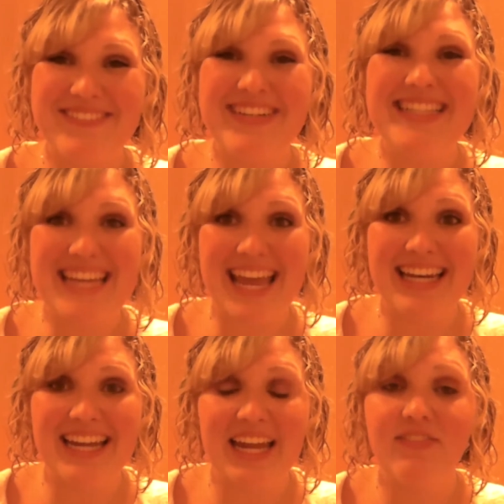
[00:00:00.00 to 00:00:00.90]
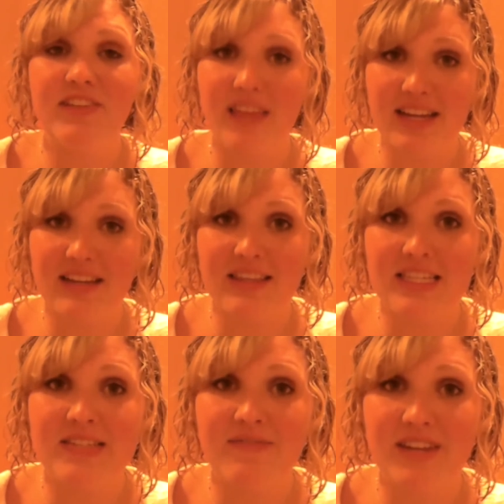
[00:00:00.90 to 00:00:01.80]
Once again, if you like
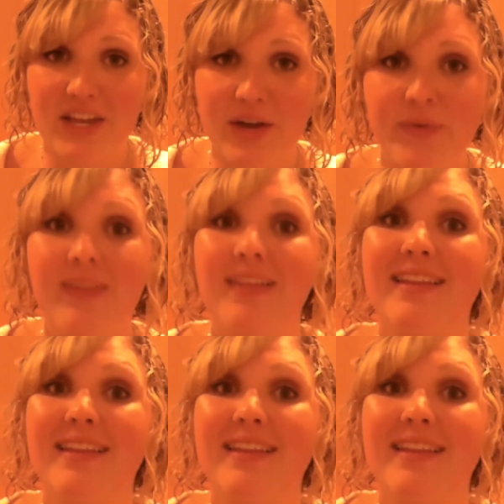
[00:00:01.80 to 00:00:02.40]
this video,